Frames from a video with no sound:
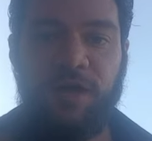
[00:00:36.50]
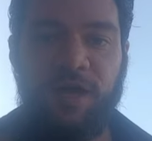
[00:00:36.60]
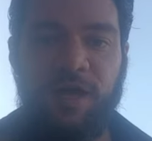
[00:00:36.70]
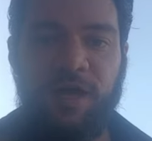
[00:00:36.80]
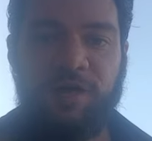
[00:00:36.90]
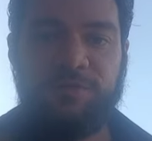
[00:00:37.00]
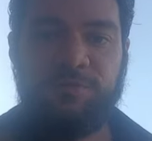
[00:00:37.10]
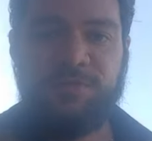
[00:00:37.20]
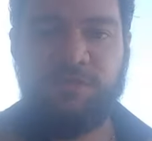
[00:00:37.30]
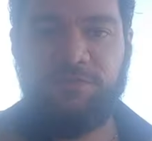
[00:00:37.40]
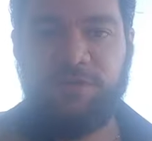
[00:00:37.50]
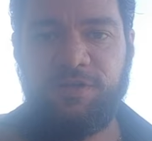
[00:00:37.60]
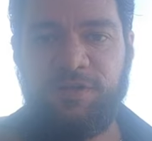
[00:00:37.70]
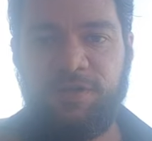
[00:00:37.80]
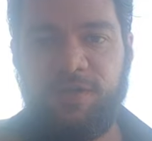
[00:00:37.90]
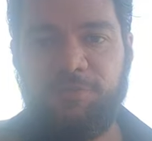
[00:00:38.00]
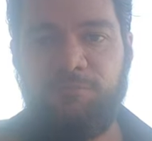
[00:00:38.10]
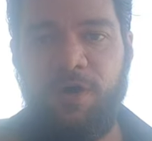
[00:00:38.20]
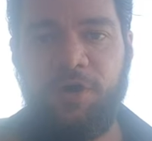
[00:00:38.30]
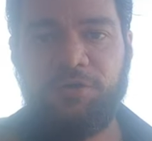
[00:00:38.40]
and specifically in
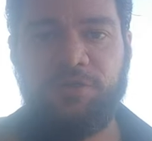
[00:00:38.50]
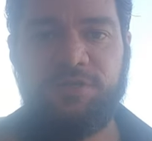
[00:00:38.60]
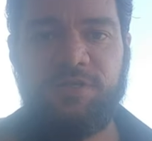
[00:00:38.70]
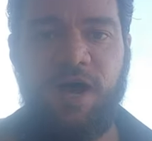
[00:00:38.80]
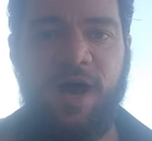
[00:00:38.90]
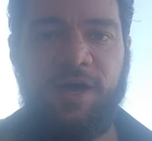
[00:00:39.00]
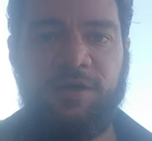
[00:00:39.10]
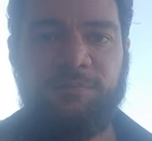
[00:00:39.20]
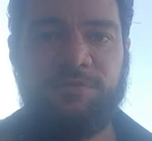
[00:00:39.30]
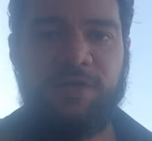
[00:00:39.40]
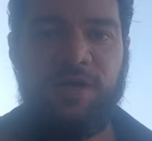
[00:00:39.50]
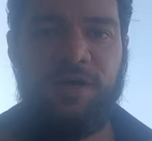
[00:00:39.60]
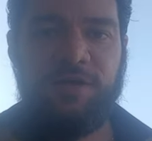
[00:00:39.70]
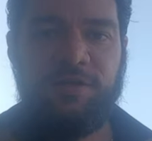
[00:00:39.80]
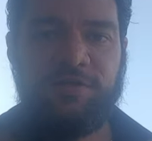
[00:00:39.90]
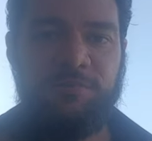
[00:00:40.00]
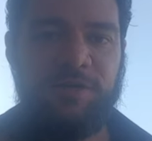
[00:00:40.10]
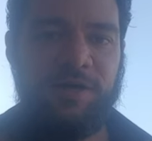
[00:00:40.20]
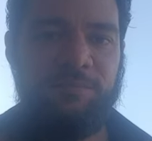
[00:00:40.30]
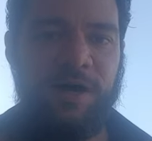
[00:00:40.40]
modern times. There's
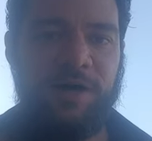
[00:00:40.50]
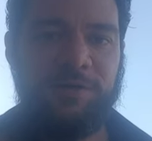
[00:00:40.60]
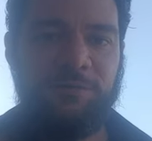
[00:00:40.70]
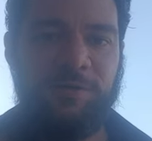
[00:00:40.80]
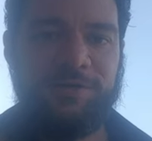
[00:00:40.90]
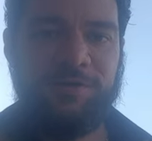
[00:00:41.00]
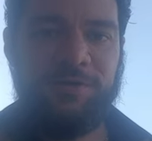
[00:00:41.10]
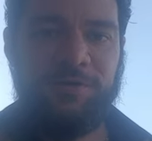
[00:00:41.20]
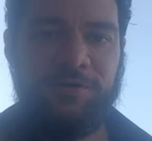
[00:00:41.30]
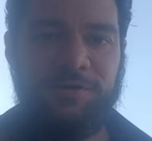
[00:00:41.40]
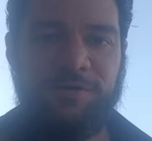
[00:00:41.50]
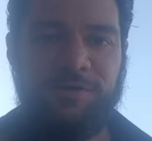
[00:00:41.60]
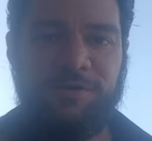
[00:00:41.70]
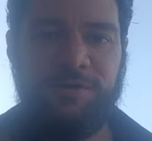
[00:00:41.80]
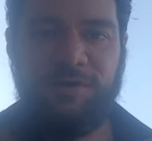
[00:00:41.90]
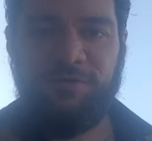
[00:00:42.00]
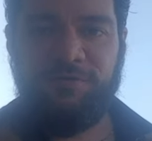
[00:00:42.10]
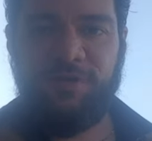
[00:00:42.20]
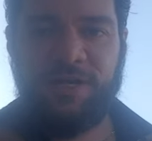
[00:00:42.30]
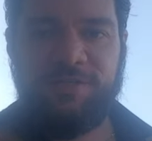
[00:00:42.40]
something about what is called the
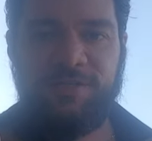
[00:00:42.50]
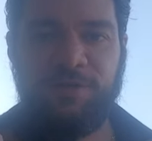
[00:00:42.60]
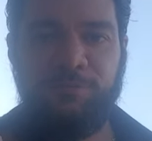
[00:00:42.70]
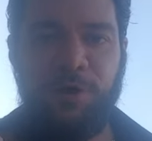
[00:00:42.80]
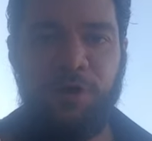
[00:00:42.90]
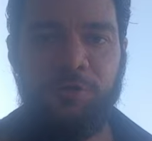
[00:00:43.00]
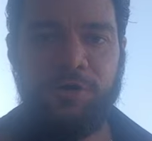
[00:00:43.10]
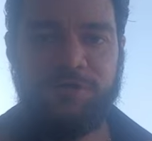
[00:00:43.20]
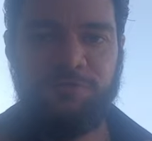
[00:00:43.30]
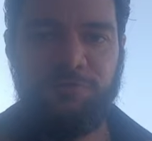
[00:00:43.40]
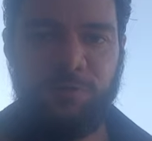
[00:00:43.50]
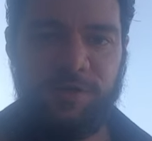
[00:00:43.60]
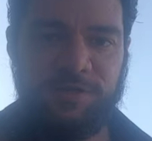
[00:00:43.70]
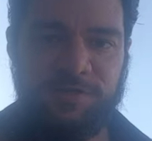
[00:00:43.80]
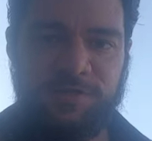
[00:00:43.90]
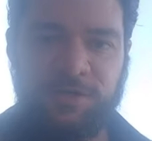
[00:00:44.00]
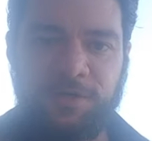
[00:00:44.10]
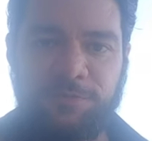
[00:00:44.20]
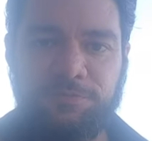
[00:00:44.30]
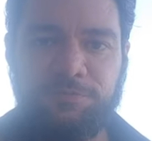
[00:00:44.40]
affected poet's voice
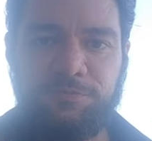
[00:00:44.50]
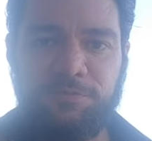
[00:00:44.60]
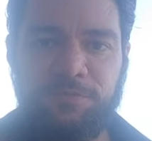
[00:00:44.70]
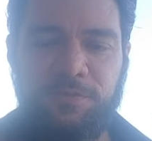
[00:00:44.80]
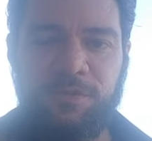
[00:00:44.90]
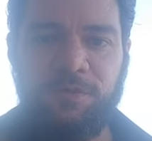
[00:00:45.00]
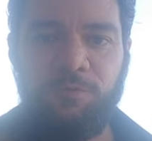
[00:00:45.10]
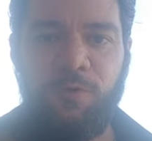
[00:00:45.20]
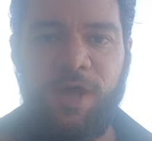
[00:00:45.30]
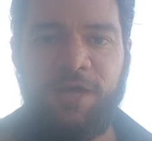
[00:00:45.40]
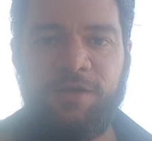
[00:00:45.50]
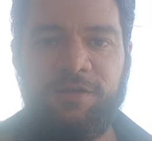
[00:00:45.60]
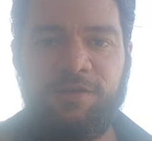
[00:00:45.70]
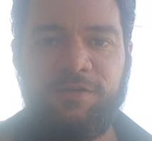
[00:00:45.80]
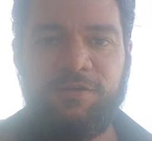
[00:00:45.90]
when